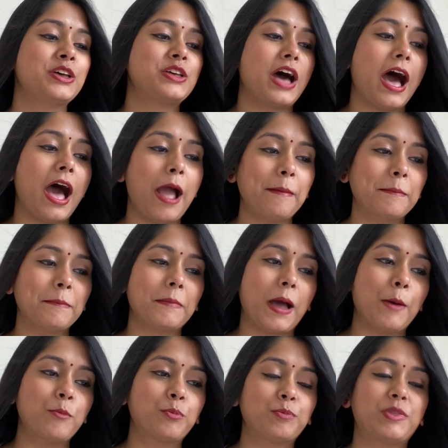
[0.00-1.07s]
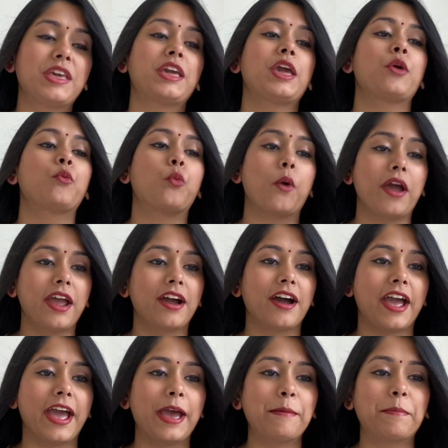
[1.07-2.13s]
I'm thinking way
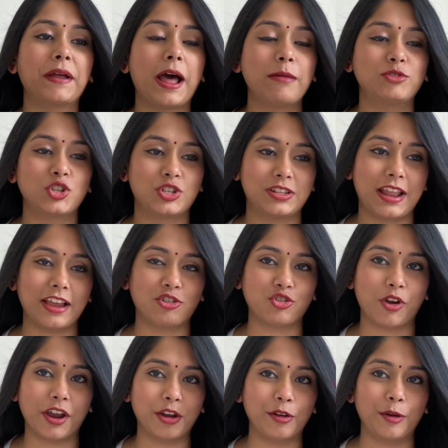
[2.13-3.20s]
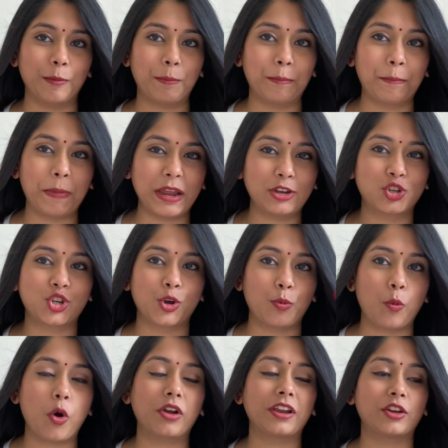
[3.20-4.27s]
ahead, but I'm just like trying to picture
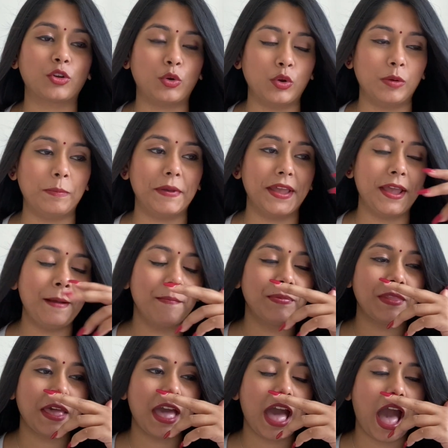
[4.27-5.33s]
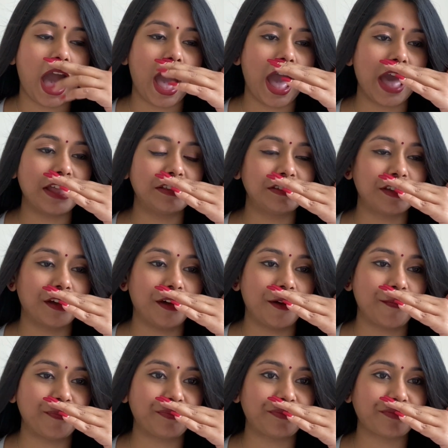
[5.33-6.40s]
what it could be. And now